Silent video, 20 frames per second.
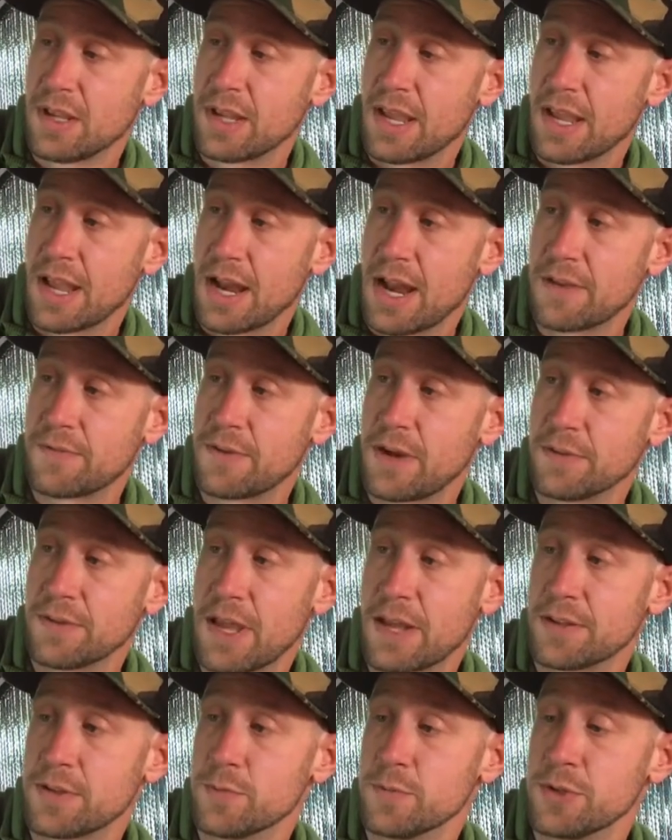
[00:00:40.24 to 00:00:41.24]
and I found
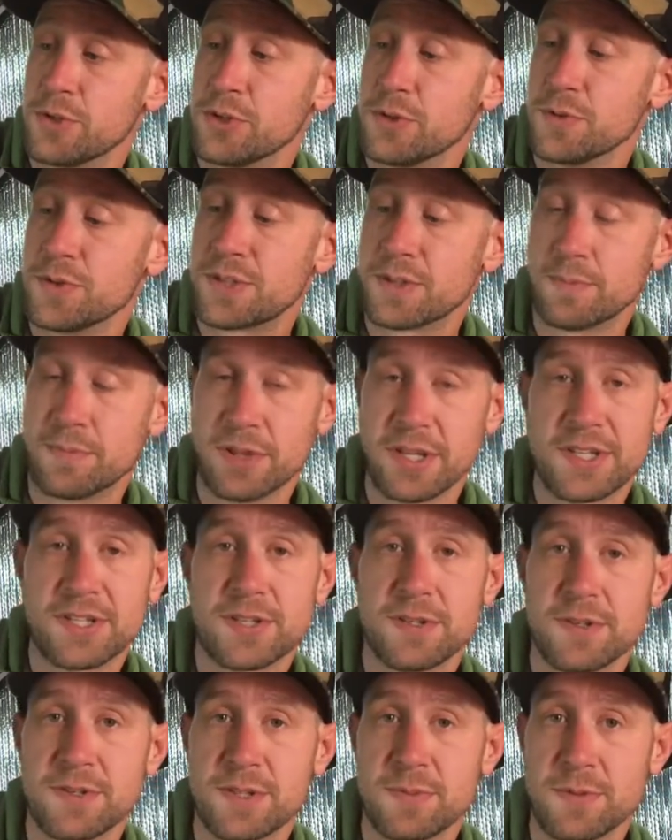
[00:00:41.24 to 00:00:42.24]
that to reduce
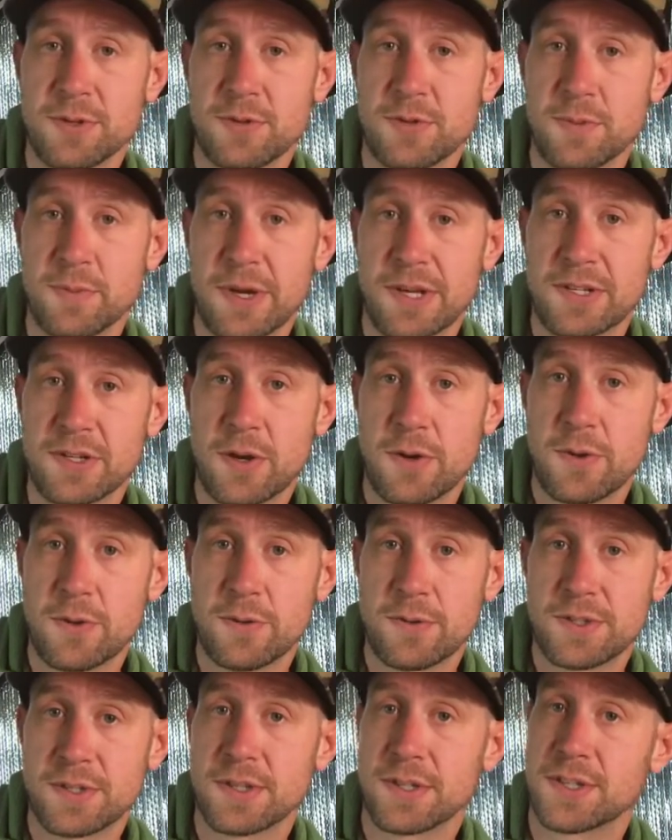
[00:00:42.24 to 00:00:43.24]
blisters in between my
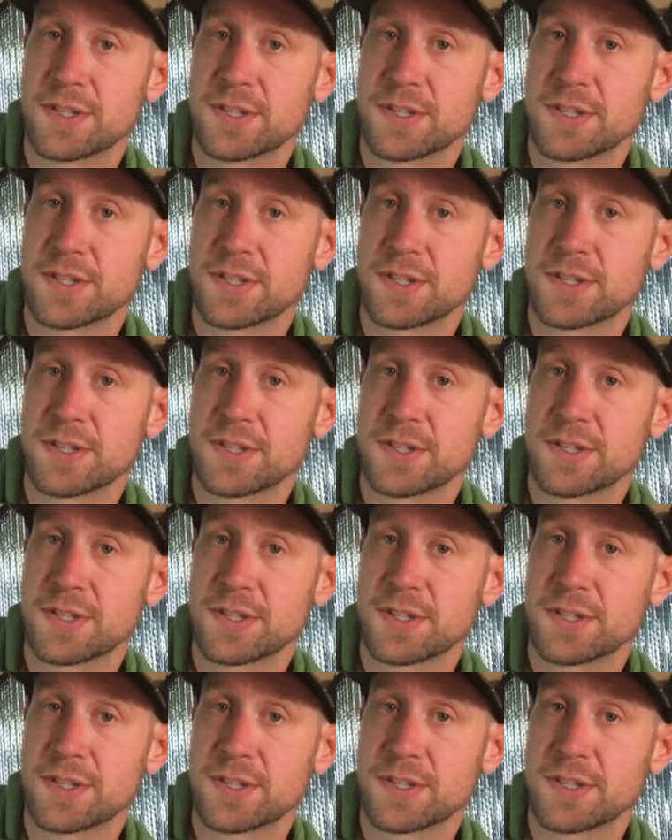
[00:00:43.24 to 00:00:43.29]
toes,